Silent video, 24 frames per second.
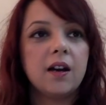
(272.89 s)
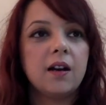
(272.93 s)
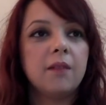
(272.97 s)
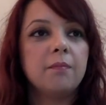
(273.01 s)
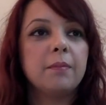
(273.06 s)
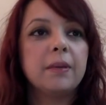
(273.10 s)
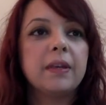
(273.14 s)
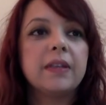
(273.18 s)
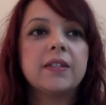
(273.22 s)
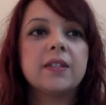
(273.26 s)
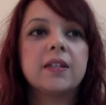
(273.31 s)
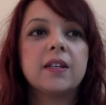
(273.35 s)

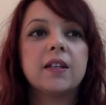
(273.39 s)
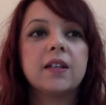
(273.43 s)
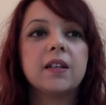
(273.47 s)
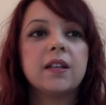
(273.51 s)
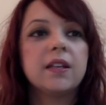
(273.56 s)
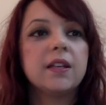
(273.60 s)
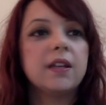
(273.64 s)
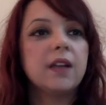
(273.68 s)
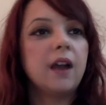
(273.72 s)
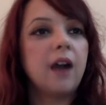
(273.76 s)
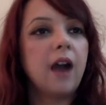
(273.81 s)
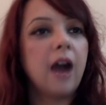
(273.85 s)

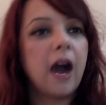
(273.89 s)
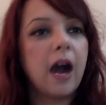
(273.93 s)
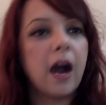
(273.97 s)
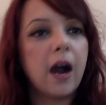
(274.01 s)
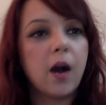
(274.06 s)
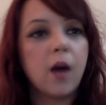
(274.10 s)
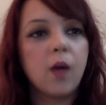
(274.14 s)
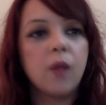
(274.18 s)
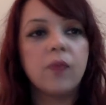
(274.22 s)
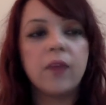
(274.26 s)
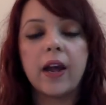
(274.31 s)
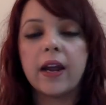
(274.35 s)
Basically,
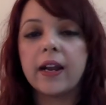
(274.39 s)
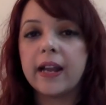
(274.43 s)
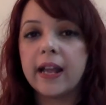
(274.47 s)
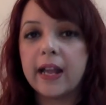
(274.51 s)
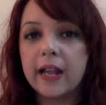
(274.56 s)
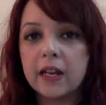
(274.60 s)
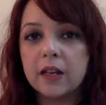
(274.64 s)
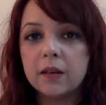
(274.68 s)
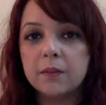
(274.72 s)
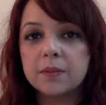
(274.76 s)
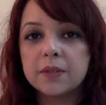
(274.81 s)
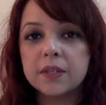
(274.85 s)
how that
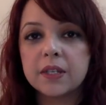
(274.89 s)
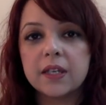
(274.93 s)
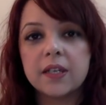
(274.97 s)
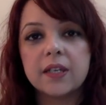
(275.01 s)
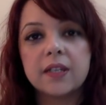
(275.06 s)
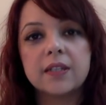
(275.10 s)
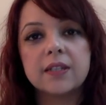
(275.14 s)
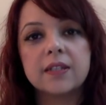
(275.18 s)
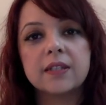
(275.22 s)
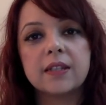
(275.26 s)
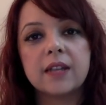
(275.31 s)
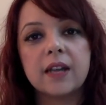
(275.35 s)
helps
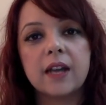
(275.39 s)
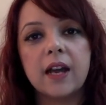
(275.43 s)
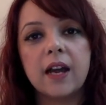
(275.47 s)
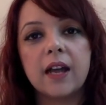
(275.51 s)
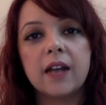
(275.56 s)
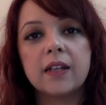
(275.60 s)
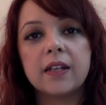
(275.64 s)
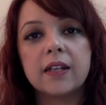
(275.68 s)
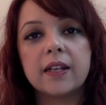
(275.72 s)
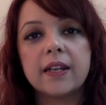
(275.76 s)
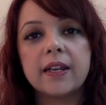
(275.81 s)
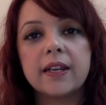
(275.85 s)
is
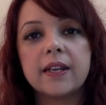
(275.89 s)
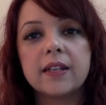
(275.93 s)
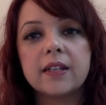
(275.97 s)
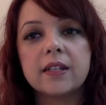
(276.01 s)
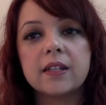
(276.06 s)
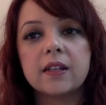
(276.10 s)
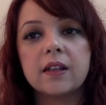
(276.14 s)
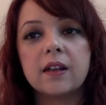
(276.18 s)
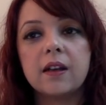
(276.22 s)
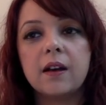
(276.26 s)
that it